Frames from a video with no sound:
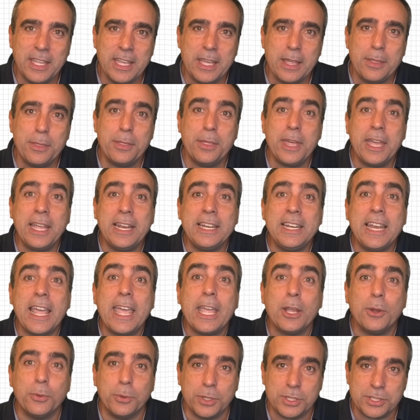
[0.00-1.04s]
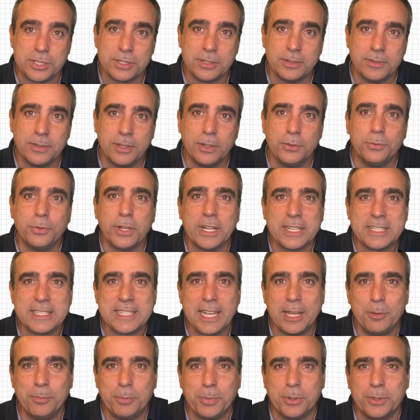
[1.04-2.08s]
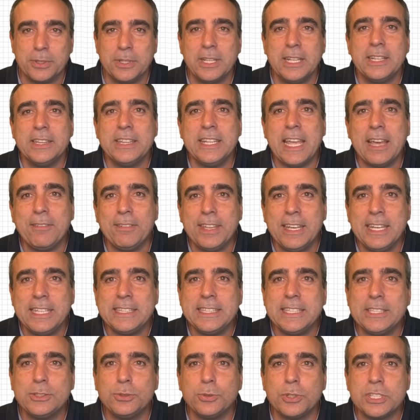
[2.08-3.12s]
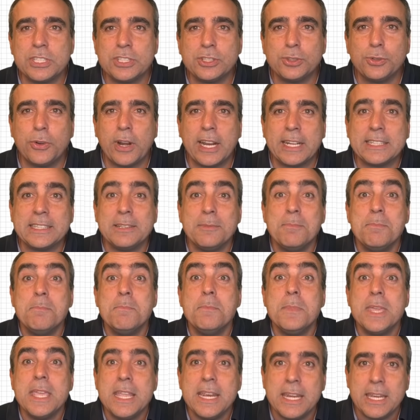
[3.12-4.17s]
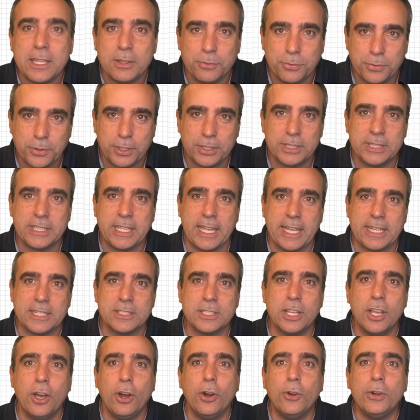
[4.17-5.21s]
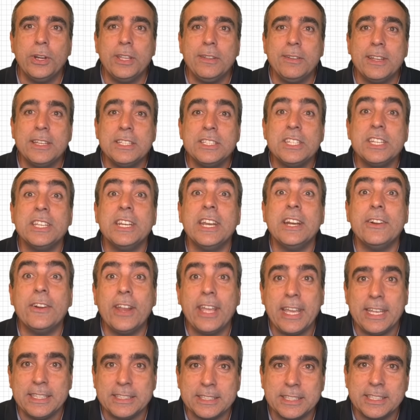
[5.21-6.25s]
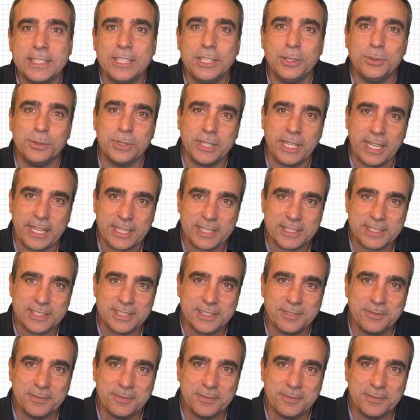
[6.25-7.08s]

Then language, for example, the ability to extract meaning from text or even generate new text.